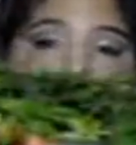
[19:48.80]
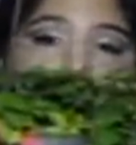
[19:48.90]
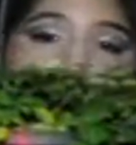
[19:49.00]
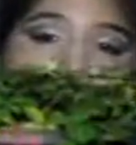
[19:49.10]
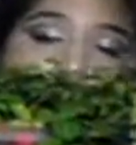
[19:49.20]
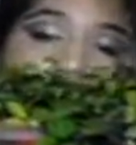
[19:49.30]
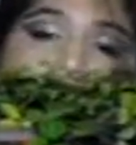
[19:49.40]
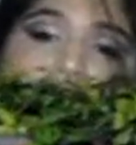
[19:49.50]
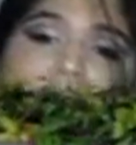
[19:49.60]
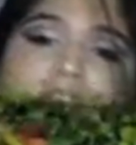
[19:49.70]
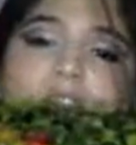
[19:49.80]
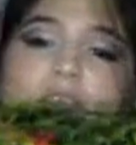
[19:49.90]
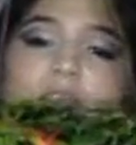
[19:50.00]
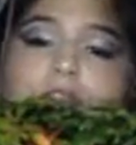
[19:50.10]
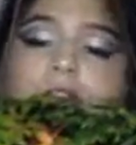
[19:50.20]
And she said
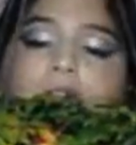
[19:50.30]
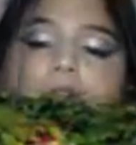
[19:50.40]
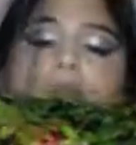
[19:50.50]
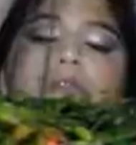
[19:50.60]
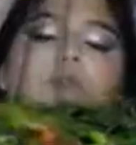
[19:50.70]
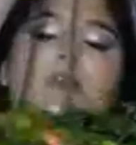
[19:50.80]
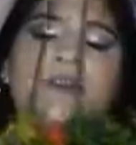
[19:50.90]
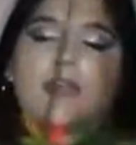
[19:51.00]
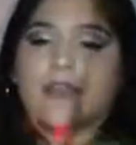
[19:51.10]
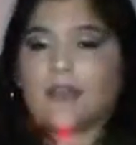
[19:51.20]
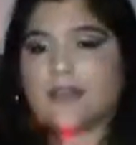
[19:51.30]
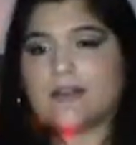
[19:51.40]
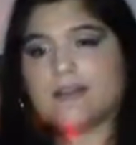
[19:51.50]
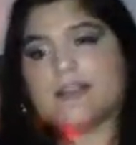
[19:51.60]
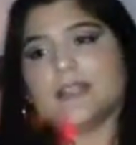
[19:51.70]
no, and in
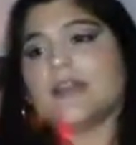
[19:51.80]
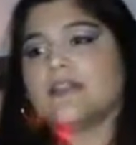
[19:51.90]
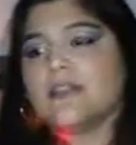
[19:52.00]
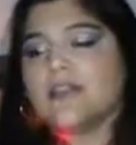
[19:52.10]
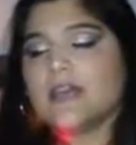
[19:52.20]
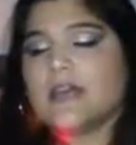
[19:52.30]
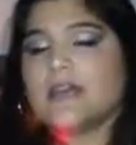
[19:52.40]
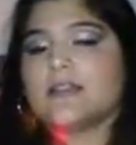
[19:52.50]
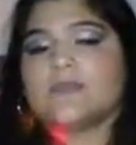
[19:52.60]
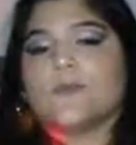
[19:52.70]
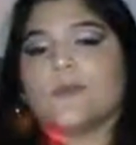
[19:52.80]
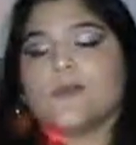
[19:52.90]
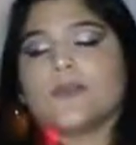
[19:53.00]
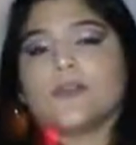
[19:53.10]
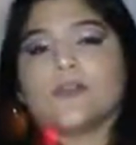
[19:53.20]
the end he had his way with
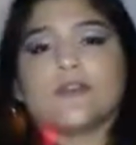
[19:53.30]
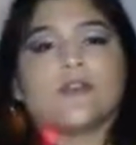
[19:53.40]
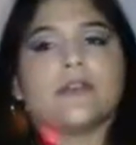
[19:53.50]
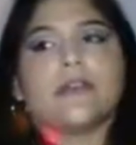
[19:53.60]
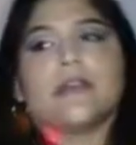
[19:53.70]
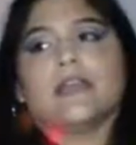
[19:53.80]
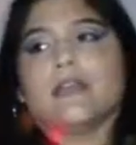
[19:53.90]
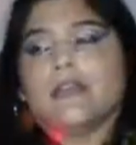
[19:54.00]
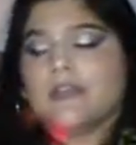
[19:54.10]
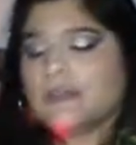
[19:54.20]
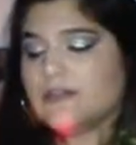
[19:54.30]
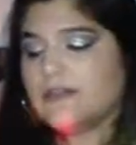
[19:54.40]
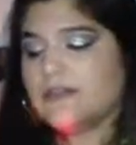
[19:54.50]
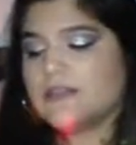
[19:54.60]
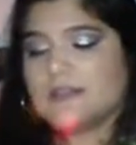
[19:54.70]
her, in the
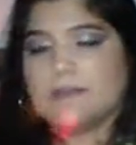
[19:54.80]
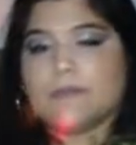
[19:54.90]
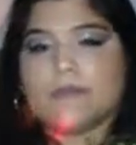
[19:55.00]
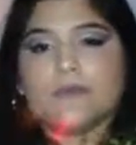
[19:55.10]
temple